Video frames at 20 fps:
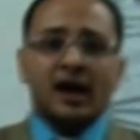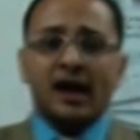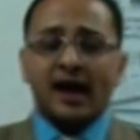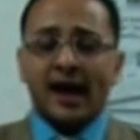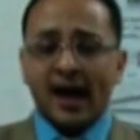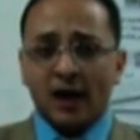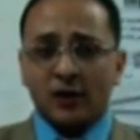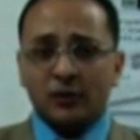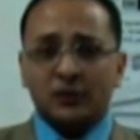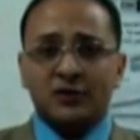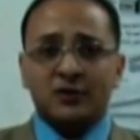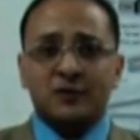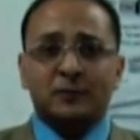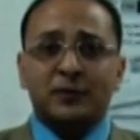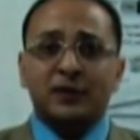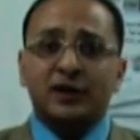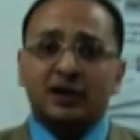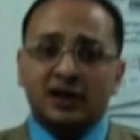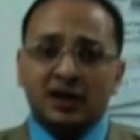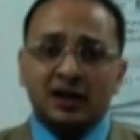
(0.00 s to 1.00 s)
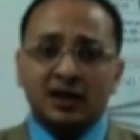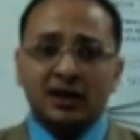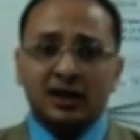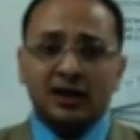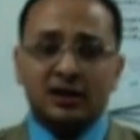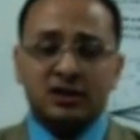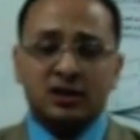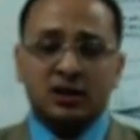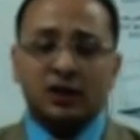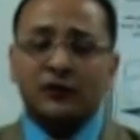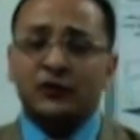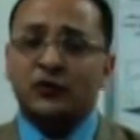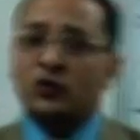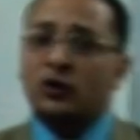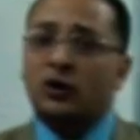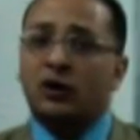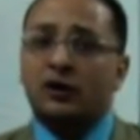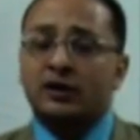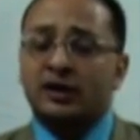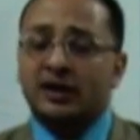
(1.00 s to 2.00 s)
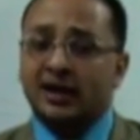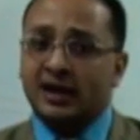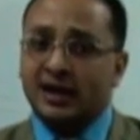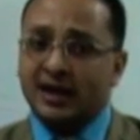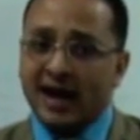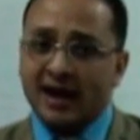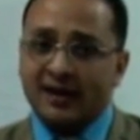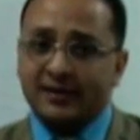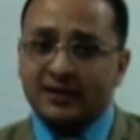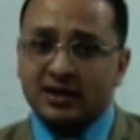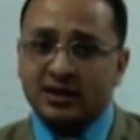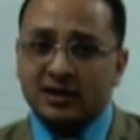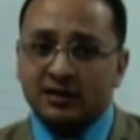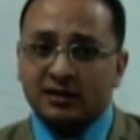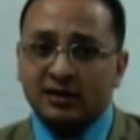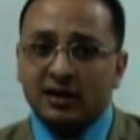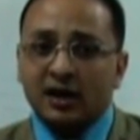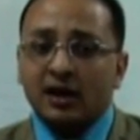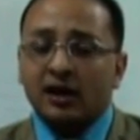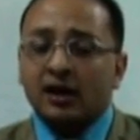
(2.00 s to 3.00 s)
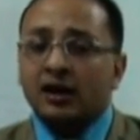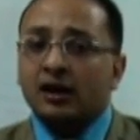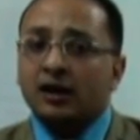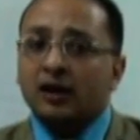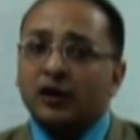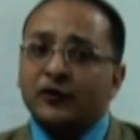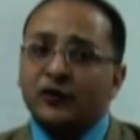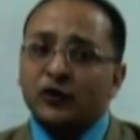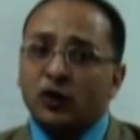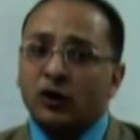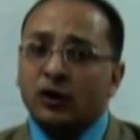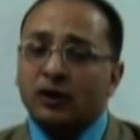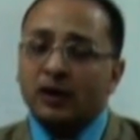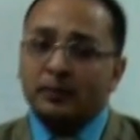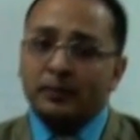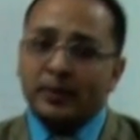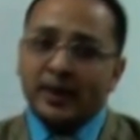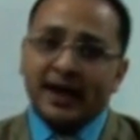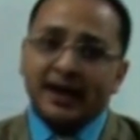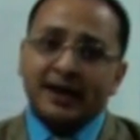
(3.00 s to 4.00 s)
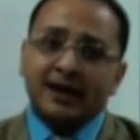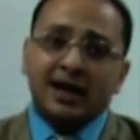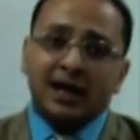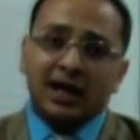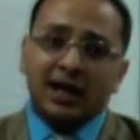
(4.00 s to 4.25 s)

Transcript: How do you speak English if you are an accountant? If you are a bank